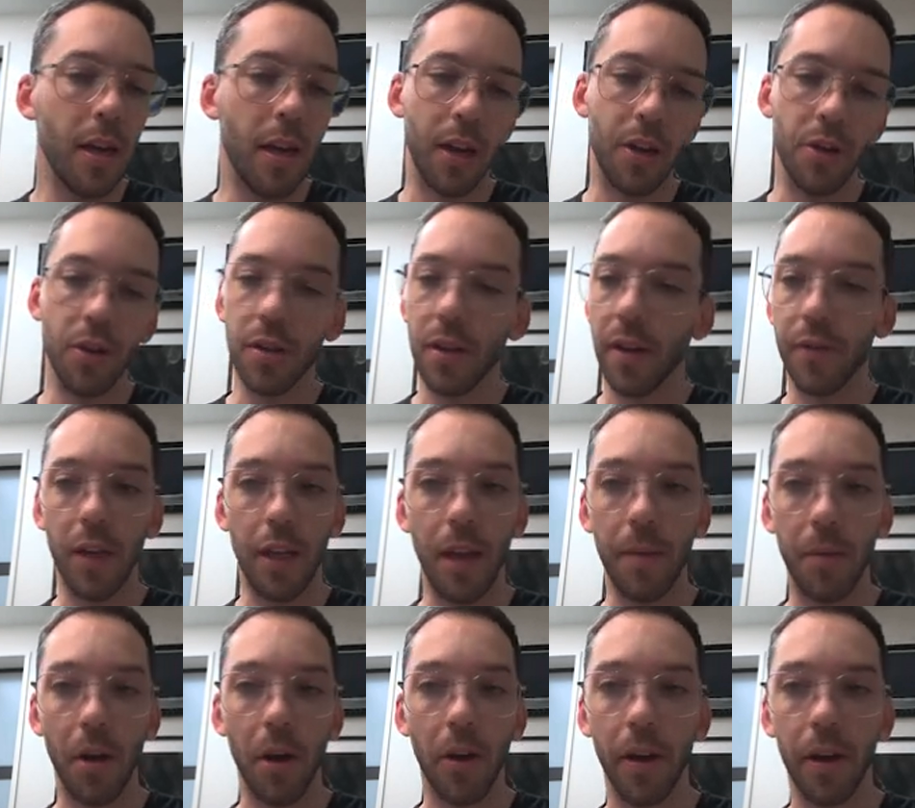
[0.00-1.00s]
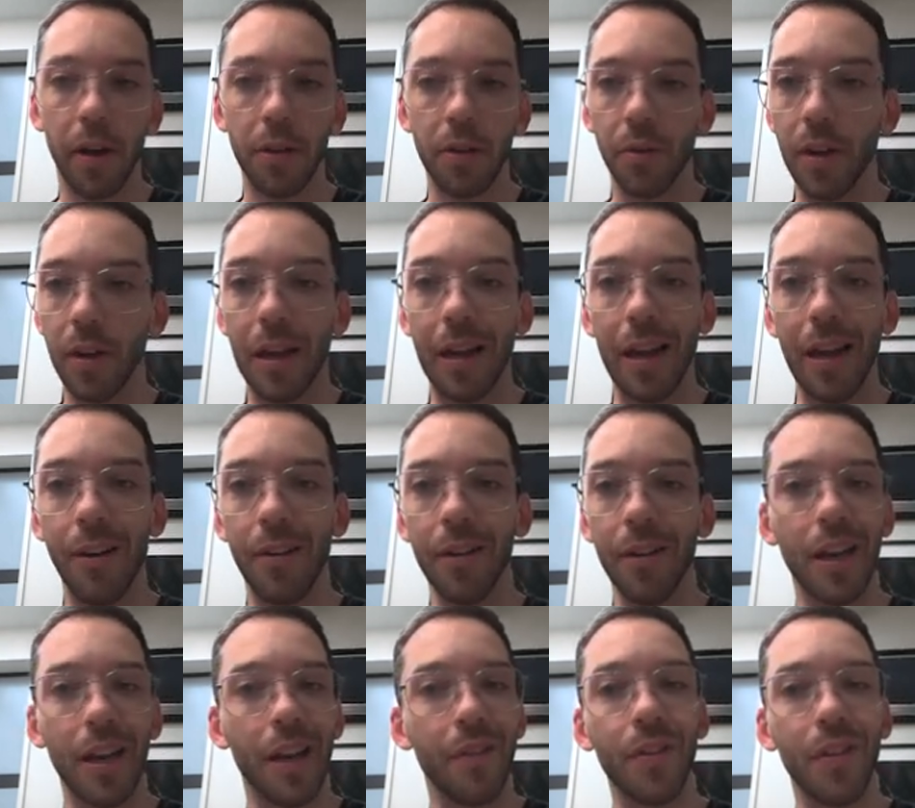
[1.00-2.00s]
And you just have to keep going until you clear
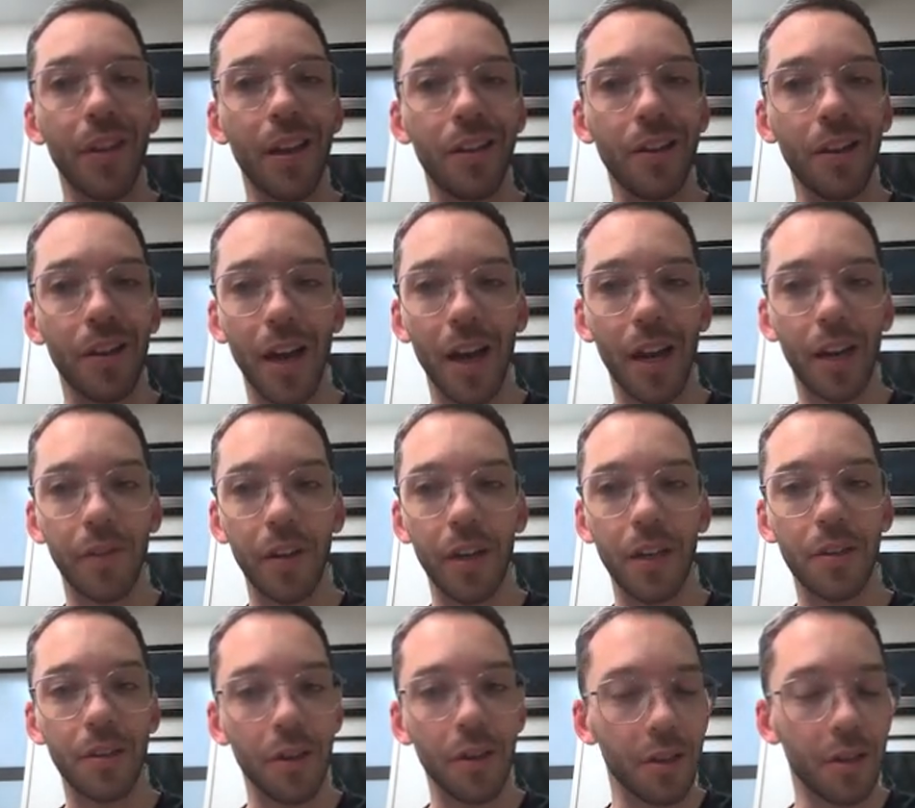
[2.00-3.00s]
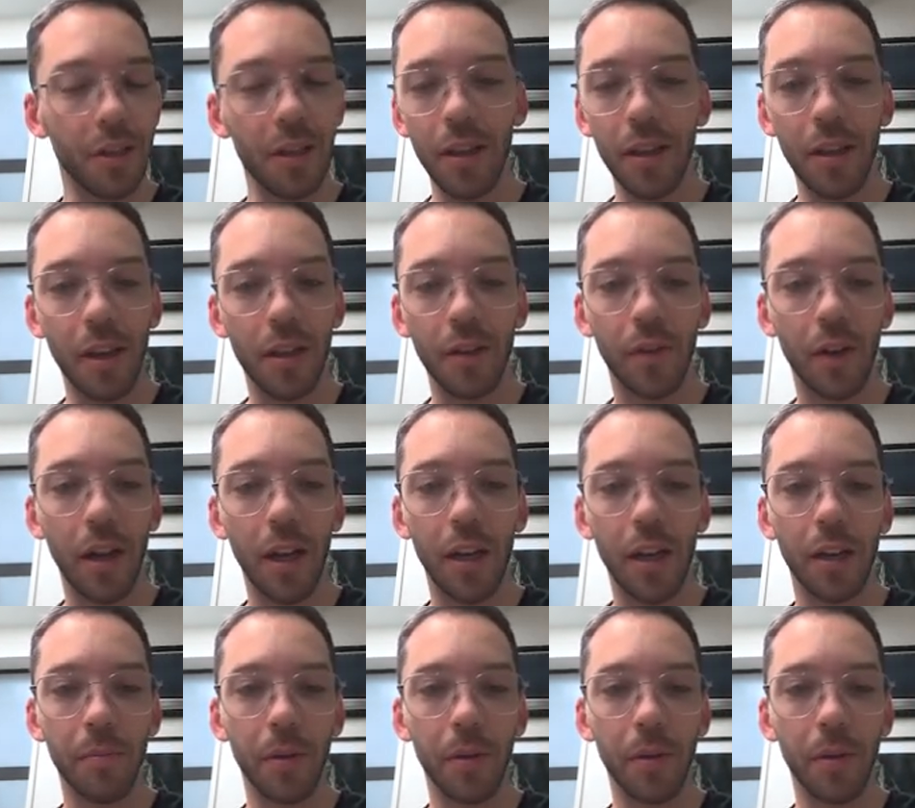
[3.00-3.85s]
it. And even then, you can't have any certainty that you've cleared